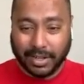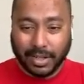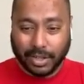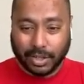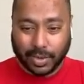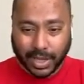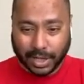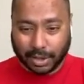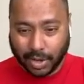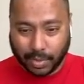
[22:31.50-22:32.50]
So we'll take a
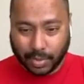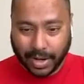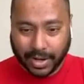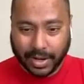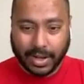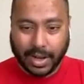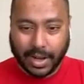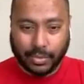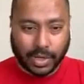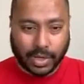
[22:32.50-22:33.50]
short break
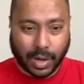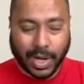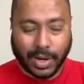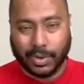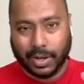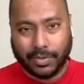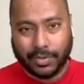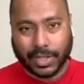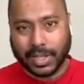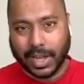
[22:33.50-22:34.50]
and we'll come back with our
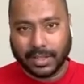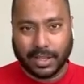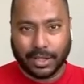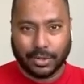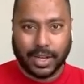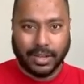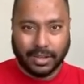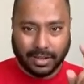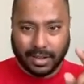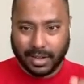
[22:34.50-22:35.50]
first guest, Izzuddin,
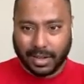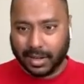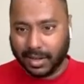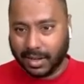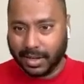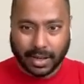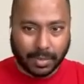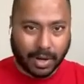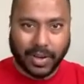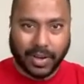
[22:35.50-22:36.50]
in
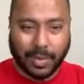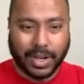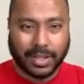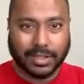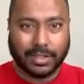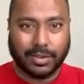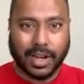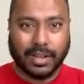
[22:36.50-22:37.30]
about 5 minutes. All right.